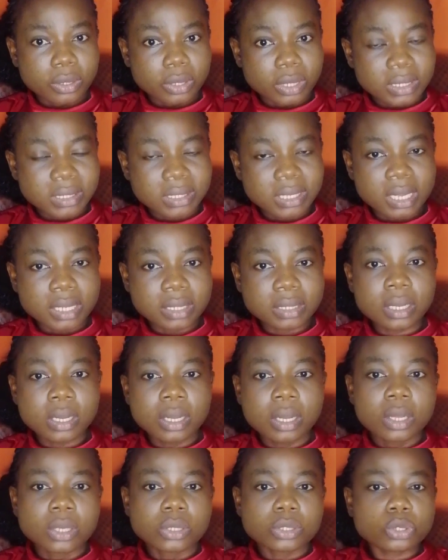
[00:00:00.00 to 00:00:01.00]
You understand?
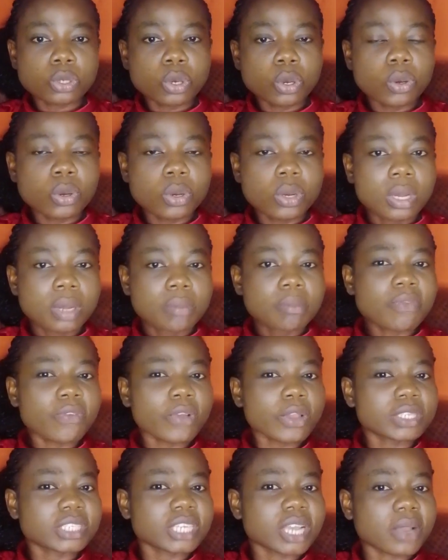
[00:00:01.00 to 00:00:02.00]
So
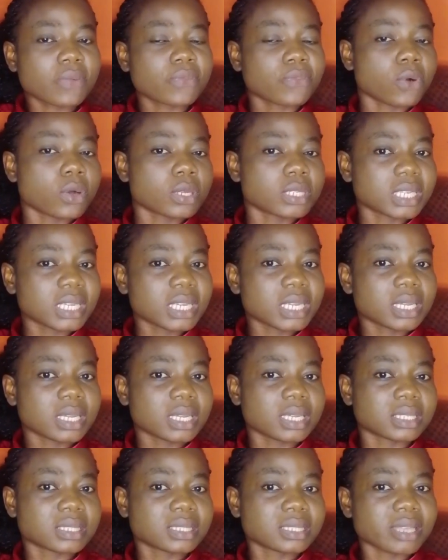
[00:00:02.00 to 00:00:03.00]
before you check for the
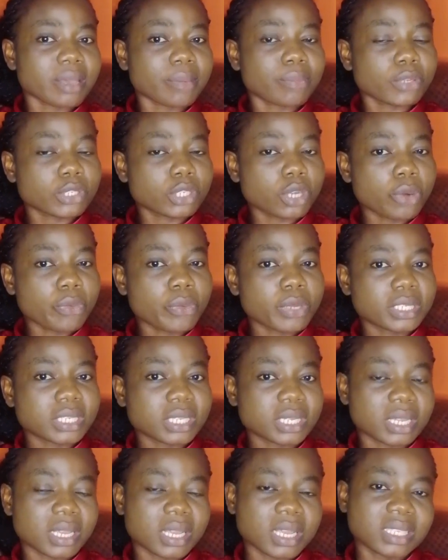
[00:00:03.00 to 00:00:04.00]
temperature
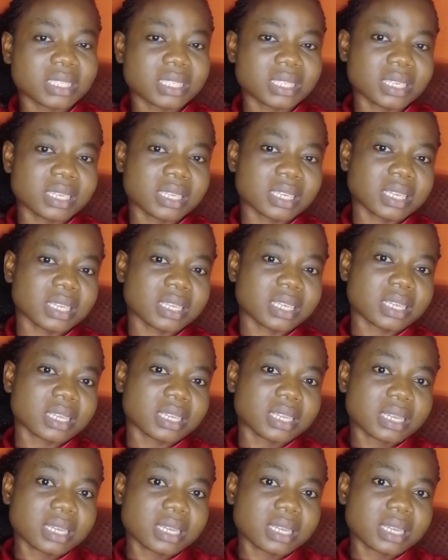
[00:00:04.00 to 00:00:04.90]
reading in the